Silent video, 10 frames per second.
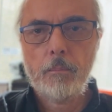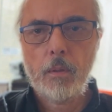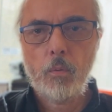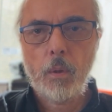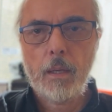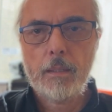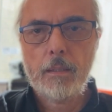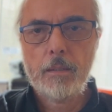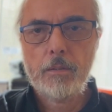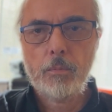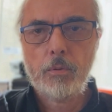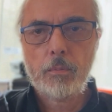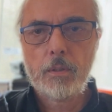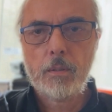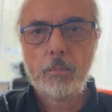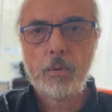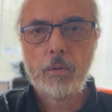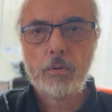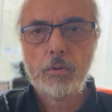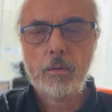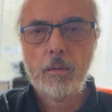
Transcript: But why did this movement emerge?